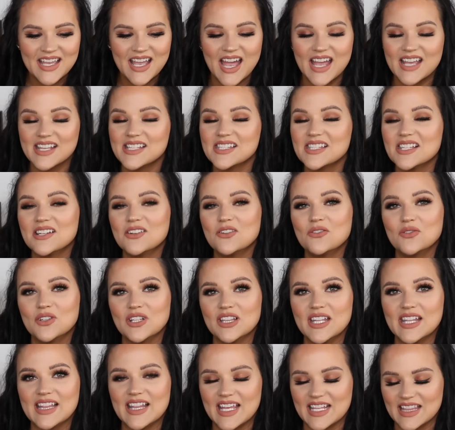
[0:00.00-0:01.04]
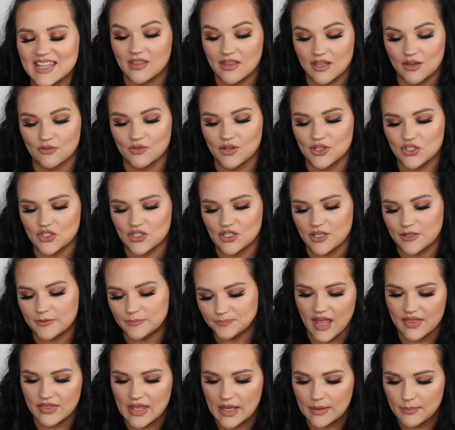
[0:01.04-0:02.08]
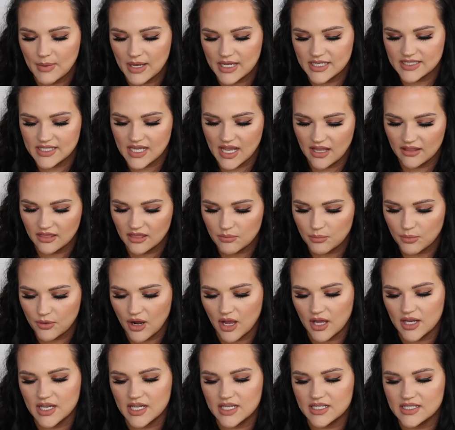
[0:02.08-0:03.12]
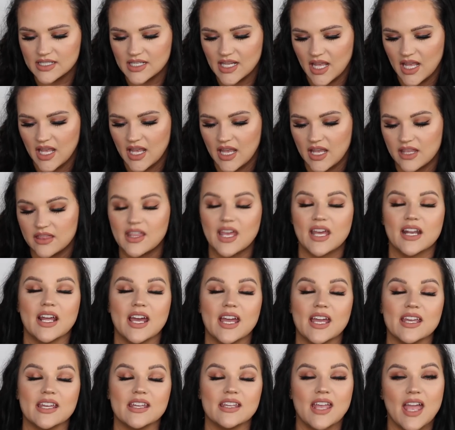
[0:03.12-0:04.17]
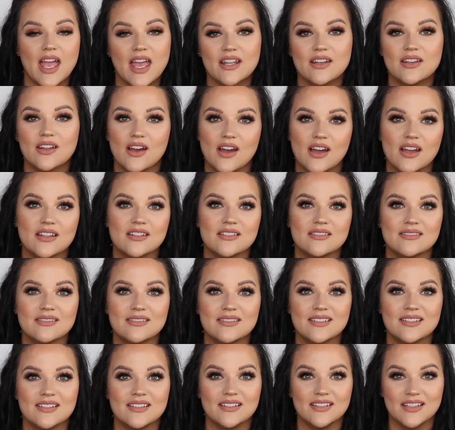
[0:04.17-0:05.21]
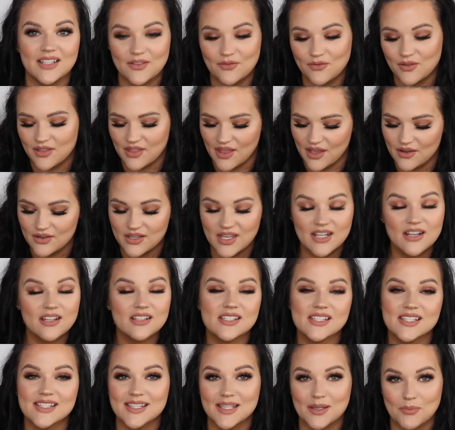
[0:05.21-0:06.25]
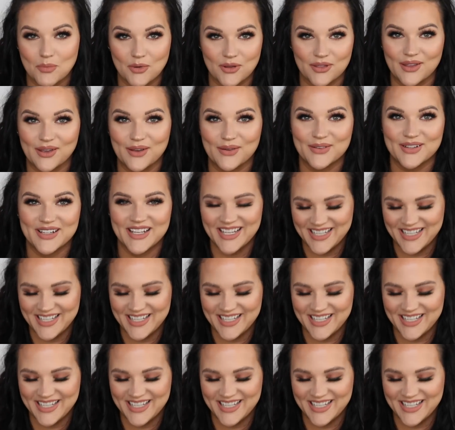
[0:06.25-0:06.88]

I still really like the original. And then my 10th product that I cannot live without, cannot sleep without.